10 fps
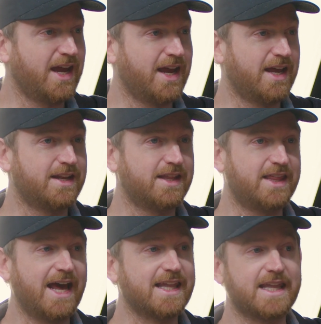And
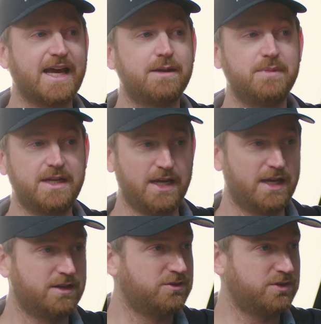that led me
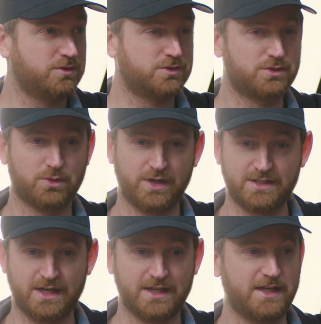into
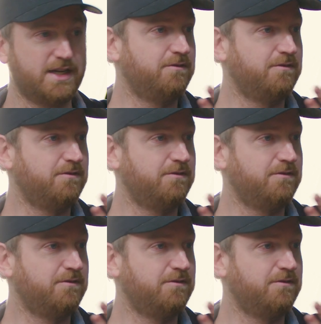storytelling